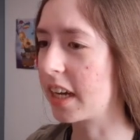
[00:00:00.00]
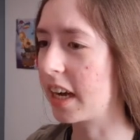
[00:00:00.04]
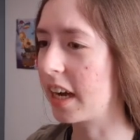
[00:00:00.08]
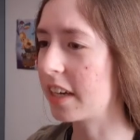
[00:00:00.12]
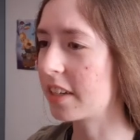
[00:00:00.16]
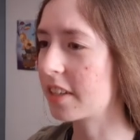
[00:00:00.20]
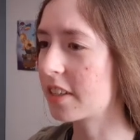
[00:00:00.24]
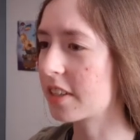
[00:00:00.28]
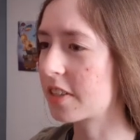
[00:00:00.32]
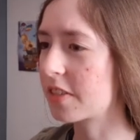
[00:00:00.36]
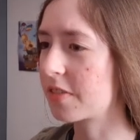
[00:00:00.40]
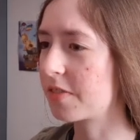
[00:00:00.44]

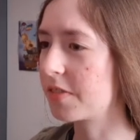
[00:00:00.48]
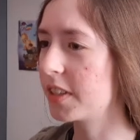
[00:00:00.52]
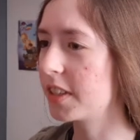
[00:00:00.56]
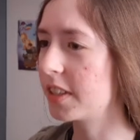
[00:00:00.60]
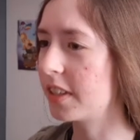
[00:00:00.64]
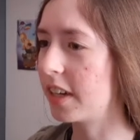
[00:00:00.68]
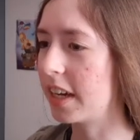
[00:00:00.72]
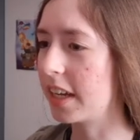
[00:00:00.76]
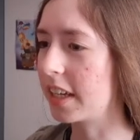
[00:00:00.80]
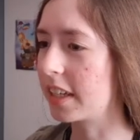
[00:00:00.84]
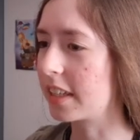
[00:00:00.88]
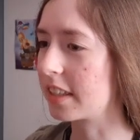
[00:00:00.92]
I just
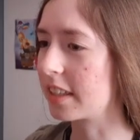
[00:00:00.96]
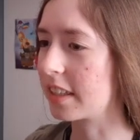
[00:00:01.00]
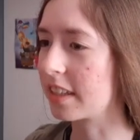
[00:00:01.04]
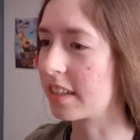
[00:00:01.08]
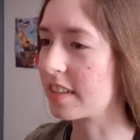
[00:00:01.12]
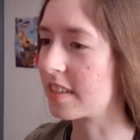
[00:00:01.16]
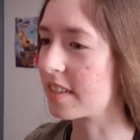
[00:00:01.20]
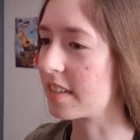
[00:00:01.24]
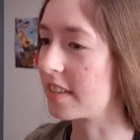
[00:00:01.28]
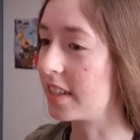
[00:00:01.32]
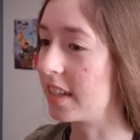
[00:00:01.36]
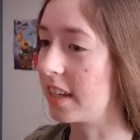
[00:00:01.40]
feel like
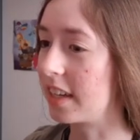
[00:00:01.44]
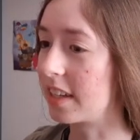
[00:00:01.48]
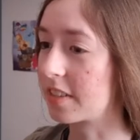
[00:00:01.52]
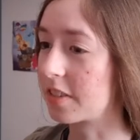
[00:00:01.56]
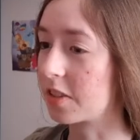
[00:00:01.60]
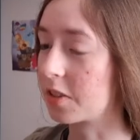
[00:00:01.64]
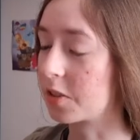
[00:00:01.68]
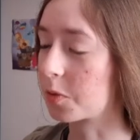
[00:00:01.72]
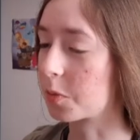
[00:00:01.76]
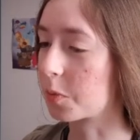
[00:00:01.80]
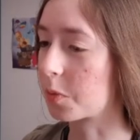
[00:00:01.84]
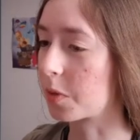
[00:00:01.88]
this
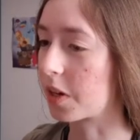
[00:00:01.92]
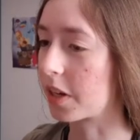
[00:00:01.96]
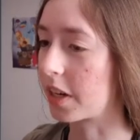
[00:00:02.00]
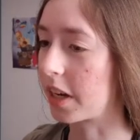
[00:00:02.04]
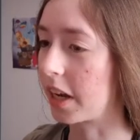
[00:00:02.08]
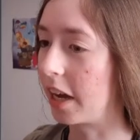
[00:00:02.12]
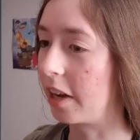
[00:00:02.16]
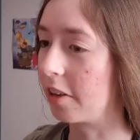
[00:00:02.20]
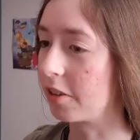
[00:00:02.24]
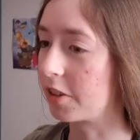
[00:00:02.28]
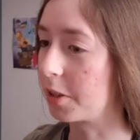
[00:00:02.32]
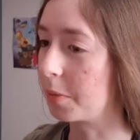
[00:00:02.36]
doesn't work
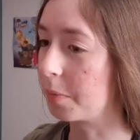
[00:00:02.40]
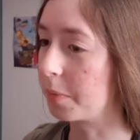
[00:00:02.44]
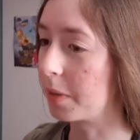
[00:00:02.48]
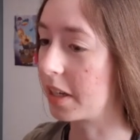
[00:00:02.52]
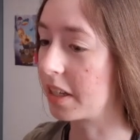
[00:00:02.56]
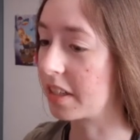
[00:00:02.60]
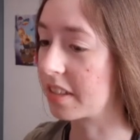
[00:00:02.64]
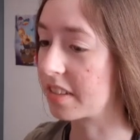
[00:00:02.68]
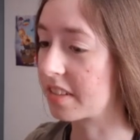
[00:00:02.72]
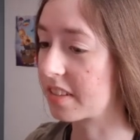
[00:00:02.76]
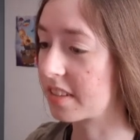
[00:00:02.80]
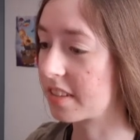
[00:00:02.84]
out the
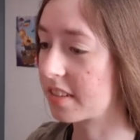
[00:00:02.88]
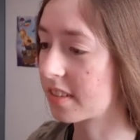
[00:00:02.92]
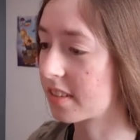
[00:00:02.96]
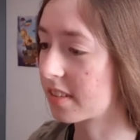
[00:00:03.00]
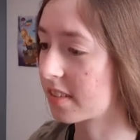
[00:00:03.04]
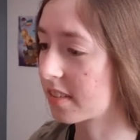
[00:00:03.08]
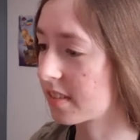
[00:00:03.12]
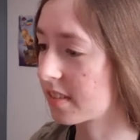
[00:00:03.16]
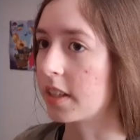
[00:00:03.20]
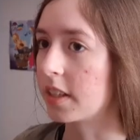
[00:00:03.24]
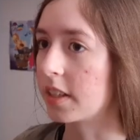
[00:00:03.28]
best.